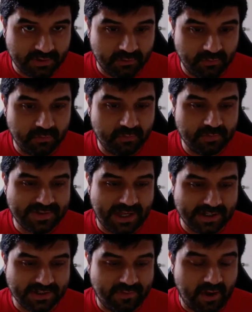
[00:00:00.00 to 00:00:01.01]
to
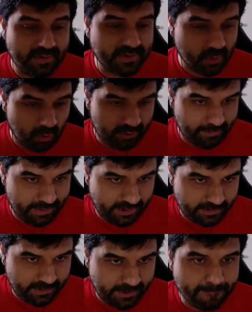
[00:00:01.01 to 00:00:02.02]
satisfy this goal
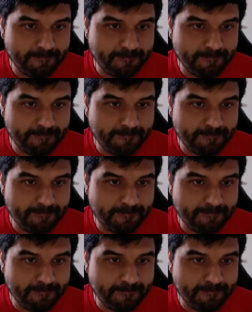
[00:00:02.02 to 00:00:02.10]
immediately.